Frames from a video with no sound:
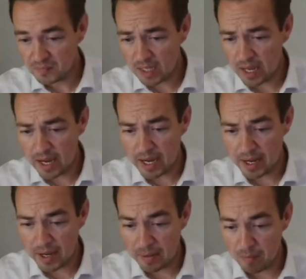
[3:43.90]

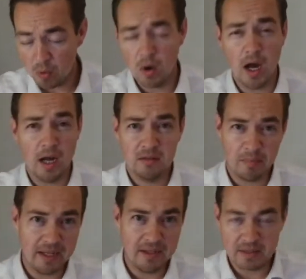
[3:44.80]
or her.
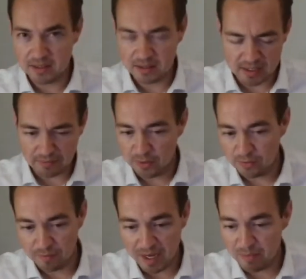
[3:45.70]
Depends. There's a few of
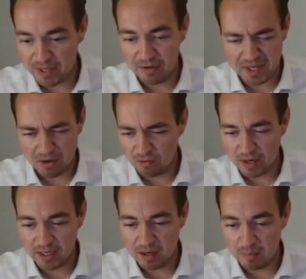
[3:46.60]
them there, but they're a
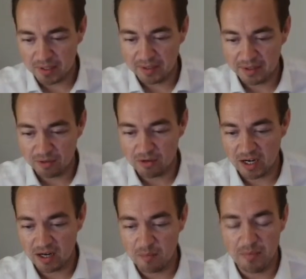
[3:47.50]
great company.
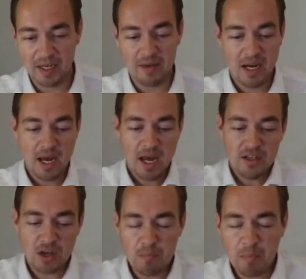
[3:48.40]

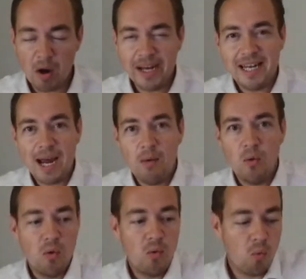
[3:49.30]
So buying now
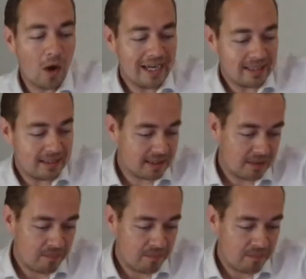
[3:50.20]
or wait.